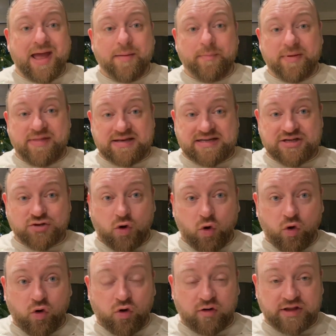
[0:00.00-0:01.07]
But this is
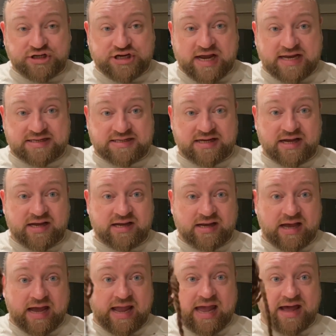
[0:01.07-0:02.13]
all the
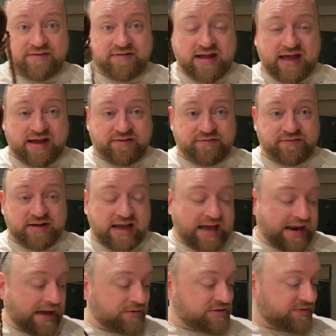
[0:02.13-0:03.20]
chestnut I have left.
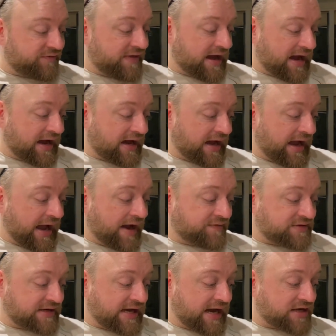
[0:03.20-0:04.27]
And out of that, I have
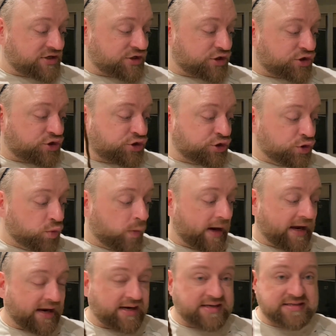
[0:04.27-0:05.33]
to get two
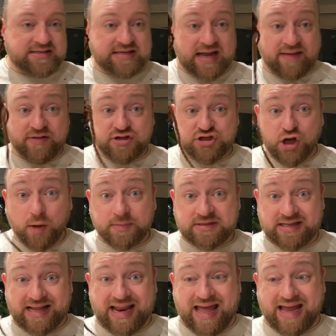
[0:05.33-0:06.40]
wings and the tops
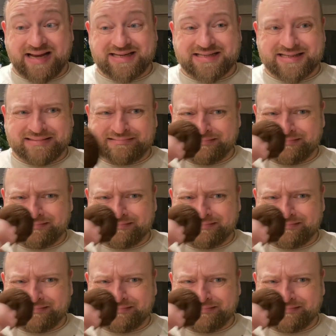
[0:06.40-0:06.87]
of the legs.